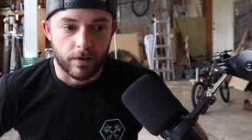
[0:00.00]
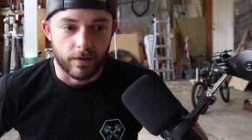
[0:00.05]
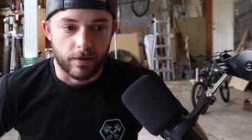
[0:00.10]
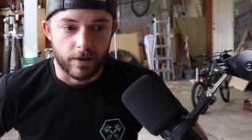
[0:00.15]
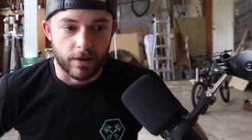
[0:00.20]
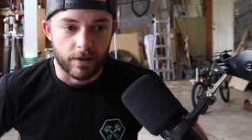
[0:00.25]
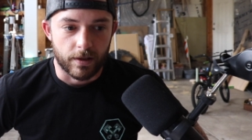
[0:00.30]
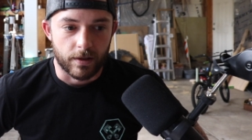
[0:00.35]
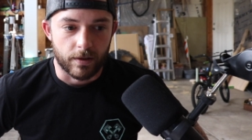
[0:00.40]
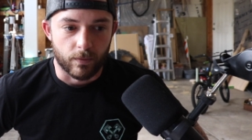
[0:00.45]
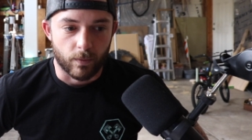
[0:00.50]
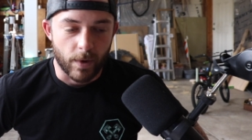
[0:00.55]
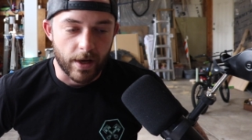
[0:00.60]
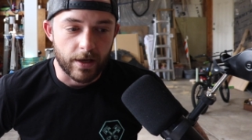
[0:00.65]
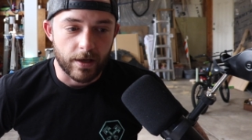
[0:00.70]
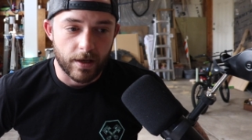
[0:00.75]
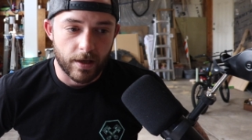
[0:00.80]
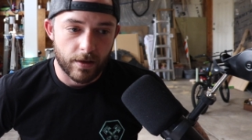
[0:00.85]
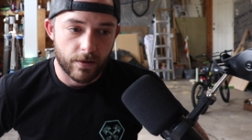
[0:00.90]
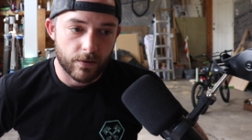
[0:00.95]
The
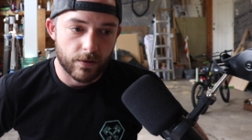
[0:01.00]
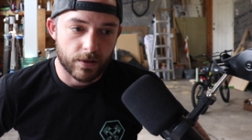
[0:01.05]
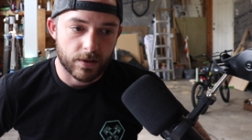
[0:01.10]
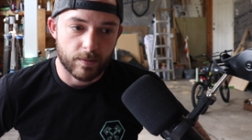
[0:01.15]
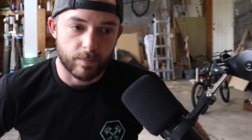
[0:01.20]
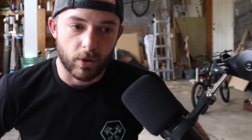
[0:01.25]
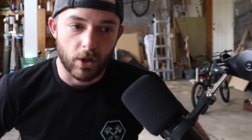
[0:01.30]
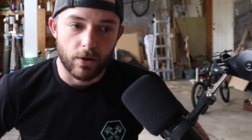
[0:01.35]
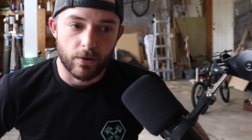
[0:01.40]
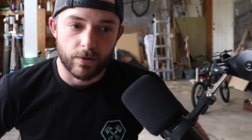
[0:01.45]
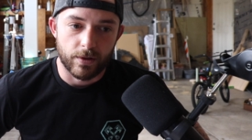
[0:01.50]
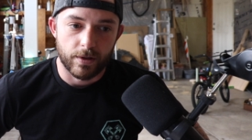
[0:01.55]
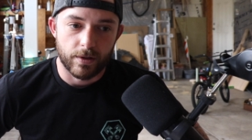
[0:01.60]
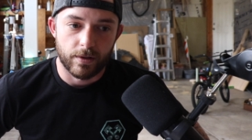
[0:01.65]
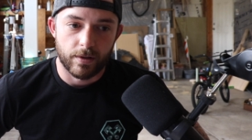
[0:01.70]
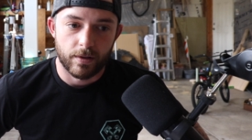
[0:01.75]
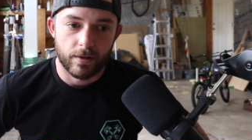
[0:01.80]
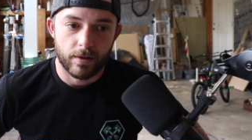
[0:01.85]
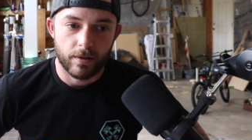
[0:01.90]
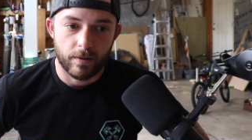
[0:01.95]
radiator
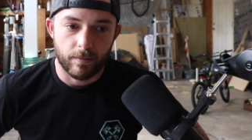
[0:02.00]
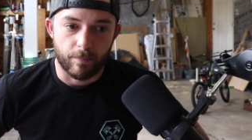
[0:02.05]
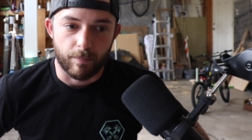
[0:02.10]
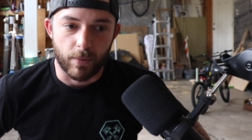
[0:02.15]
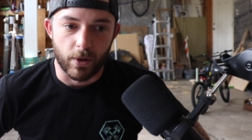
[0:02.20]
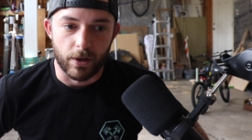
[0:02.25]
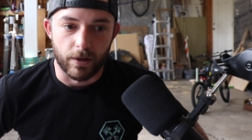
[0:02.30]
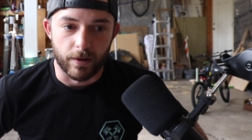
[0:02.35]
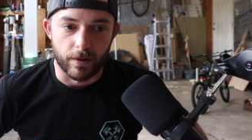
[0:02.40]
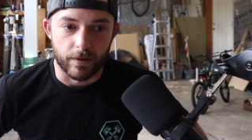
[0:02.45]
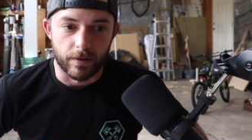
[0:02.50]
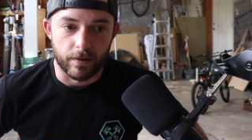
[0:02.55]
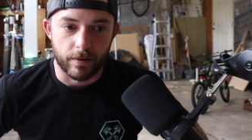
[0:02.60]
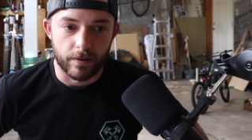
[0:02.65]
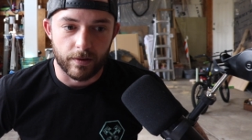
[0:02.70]
exploded, but